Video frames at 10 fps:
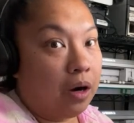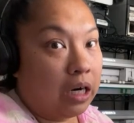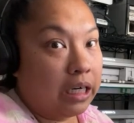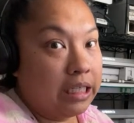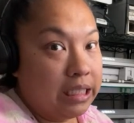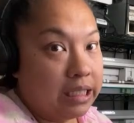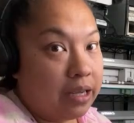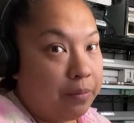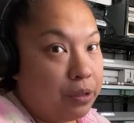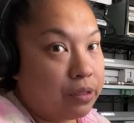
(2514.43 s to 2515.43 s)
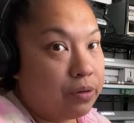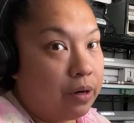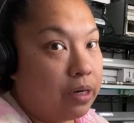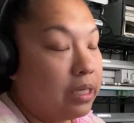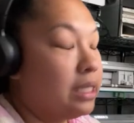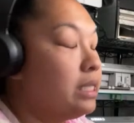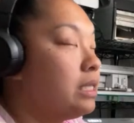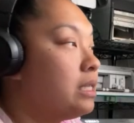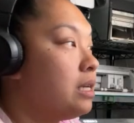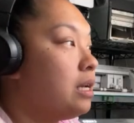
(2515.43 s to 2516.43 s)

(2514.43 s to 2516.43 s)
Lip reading: artist, like a musical artist,